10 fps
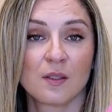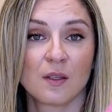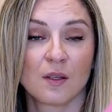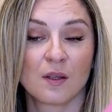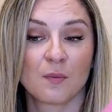is
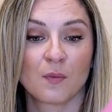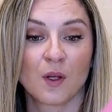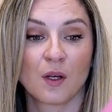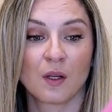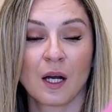the
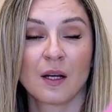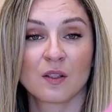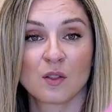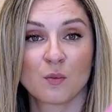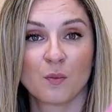
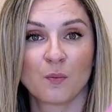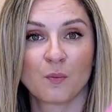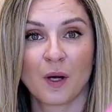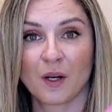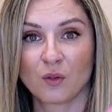highest
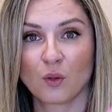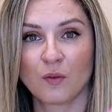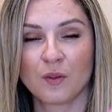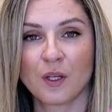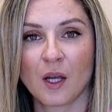part
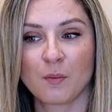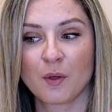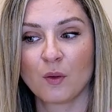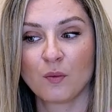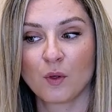of the
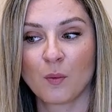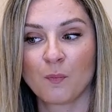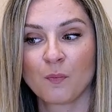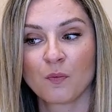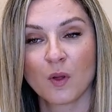eyebrow
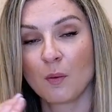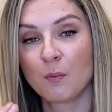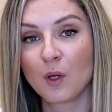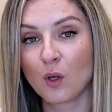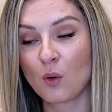from
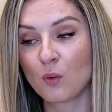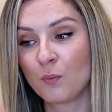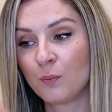below,